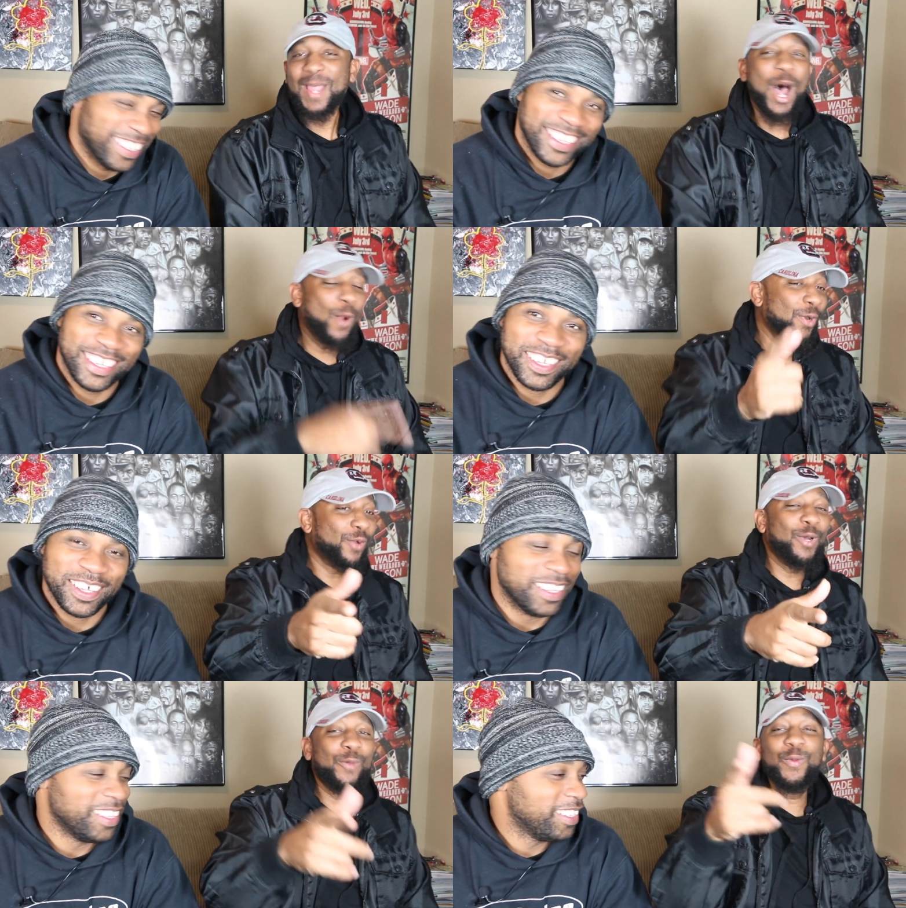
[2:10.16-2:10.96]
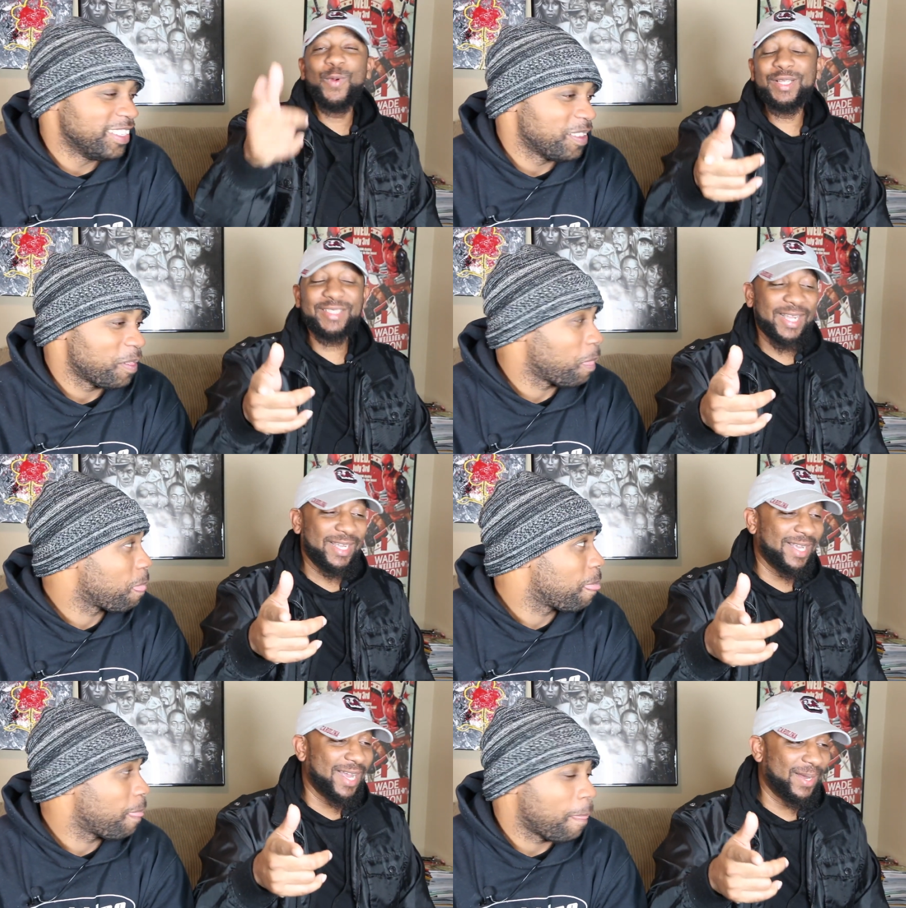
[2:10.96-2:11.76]
Speaker 1: Oh, real quick, we wanna tell
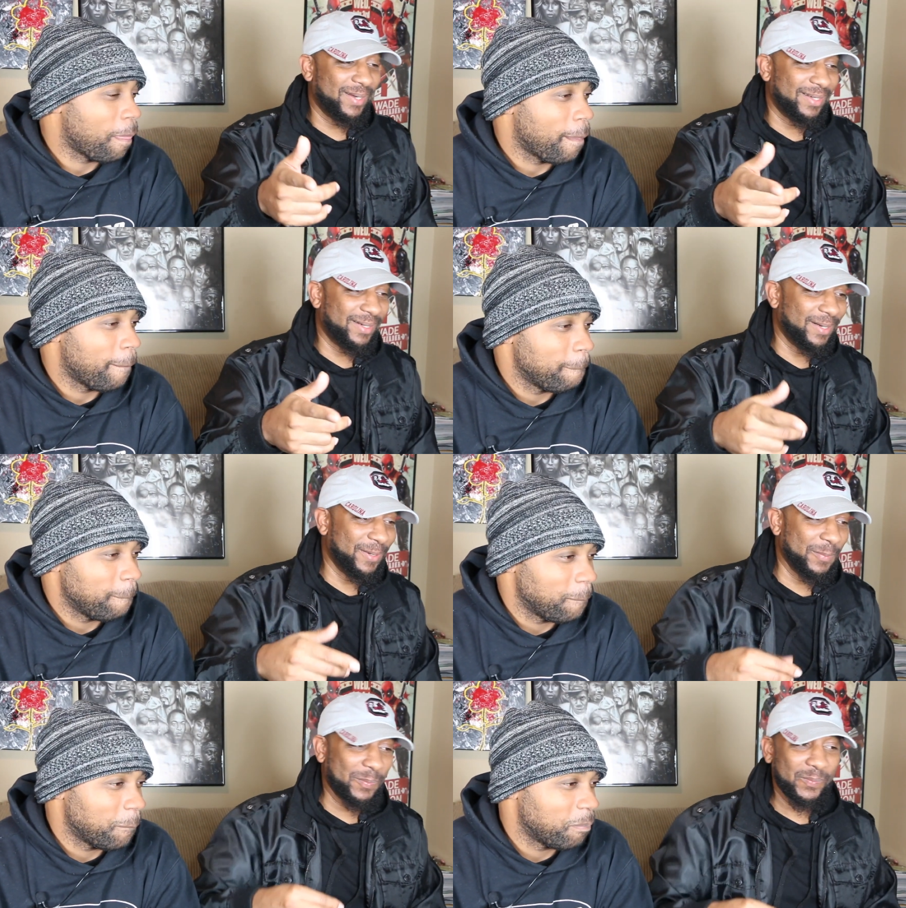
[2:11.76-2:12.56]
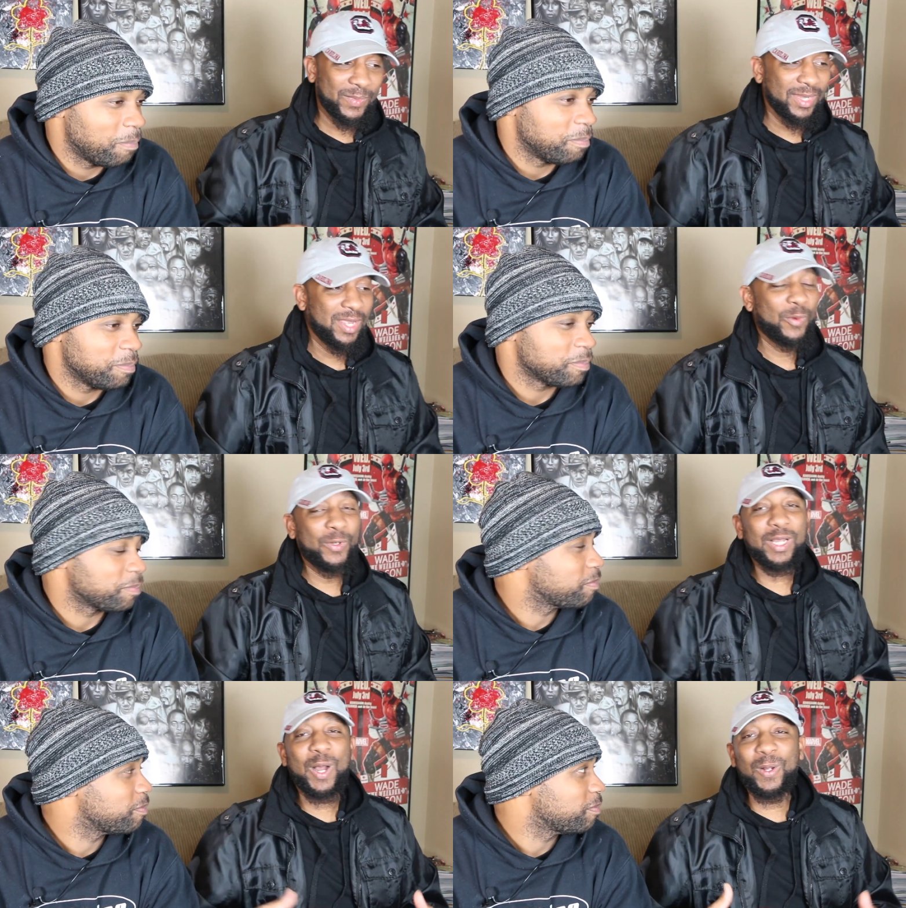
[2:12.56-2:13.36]
y'all, um, with
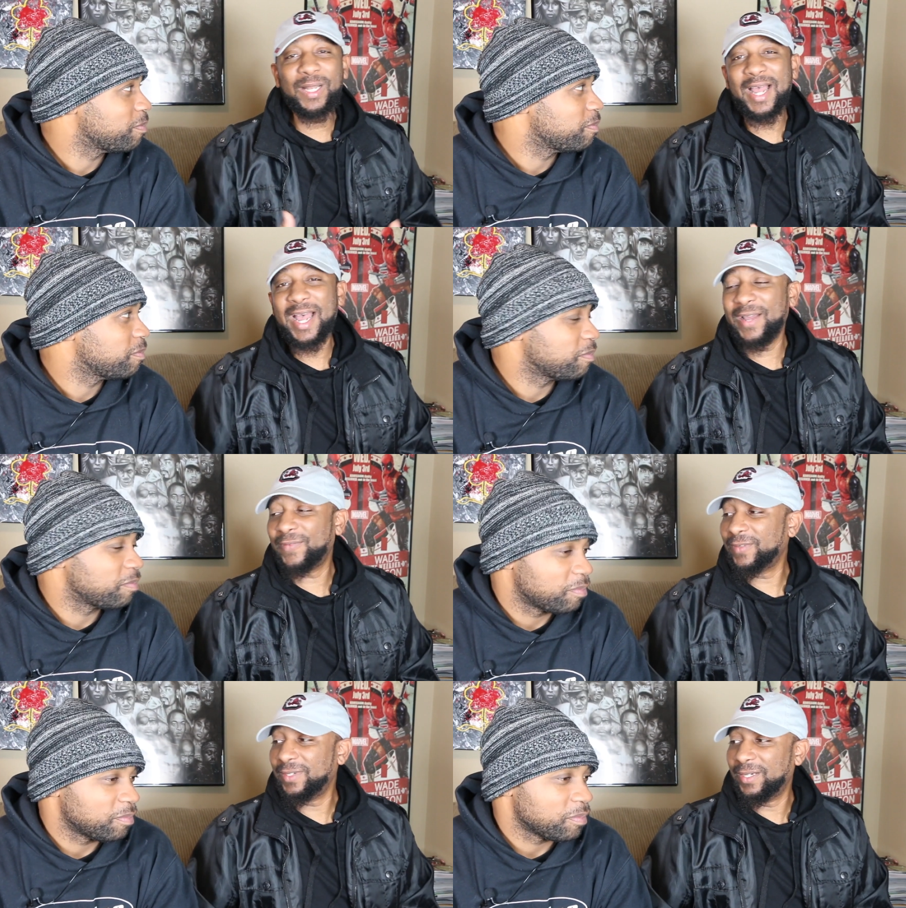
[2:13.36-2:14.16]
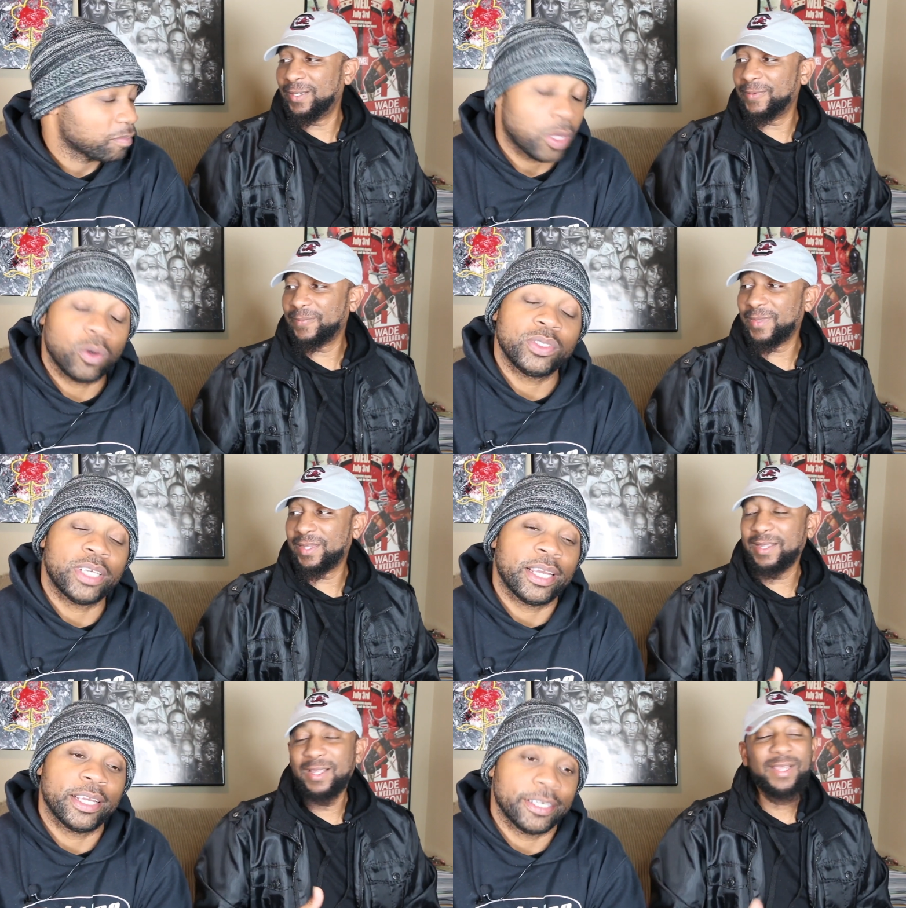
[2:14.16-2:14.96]
the whole live, um, oh
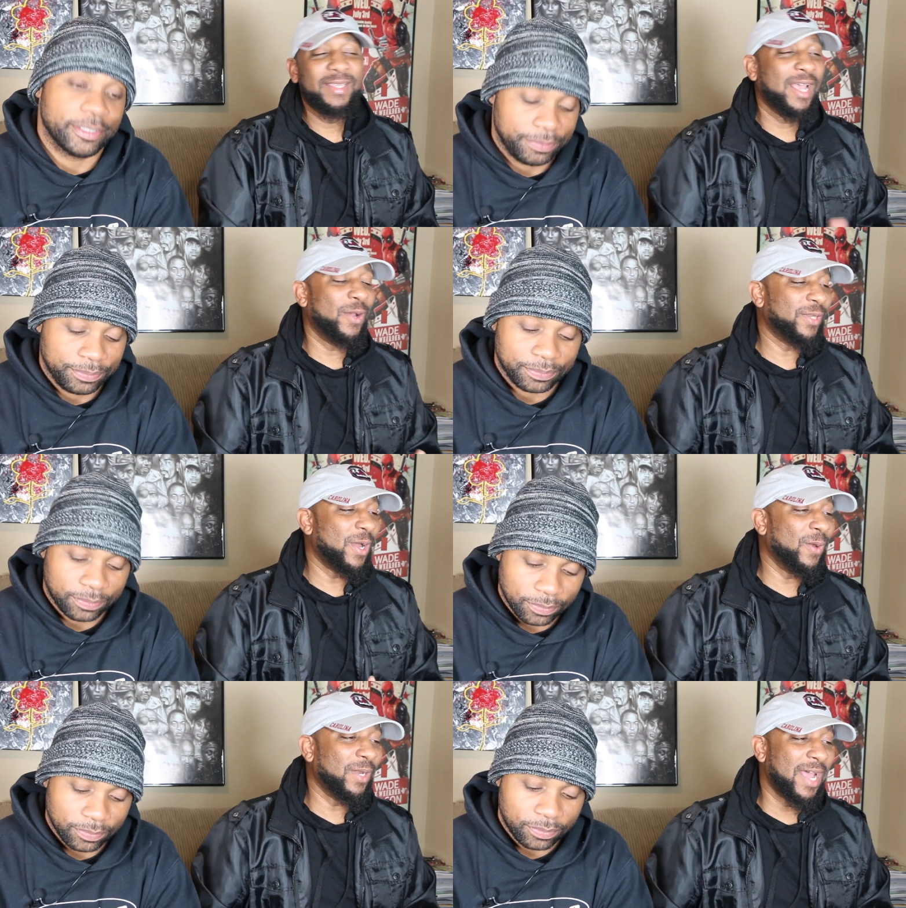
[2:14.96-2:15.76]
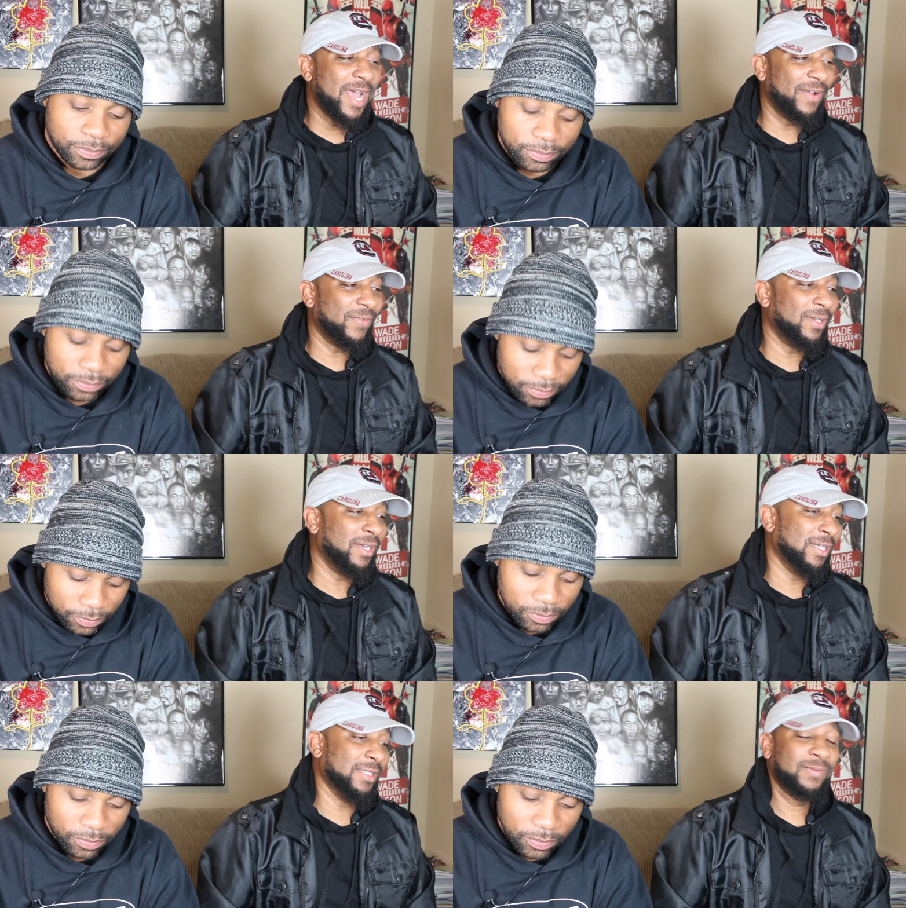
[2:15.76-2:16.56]
yeah, yo, the whole live.
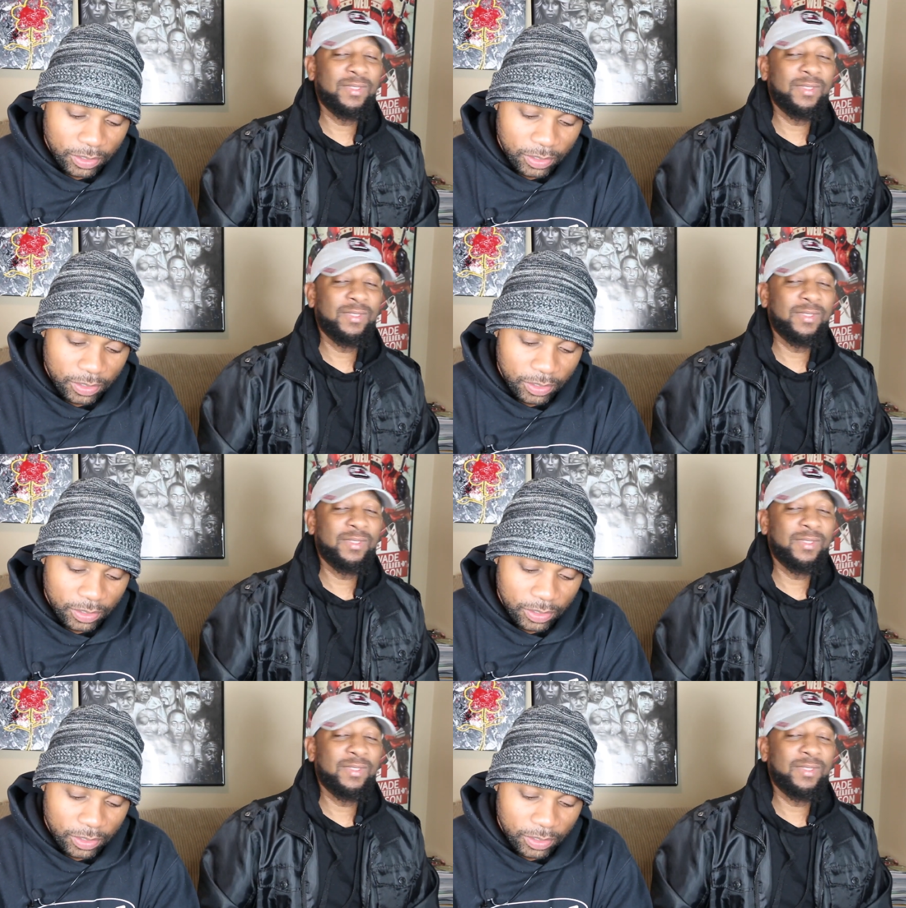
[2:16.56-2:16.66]
Uh,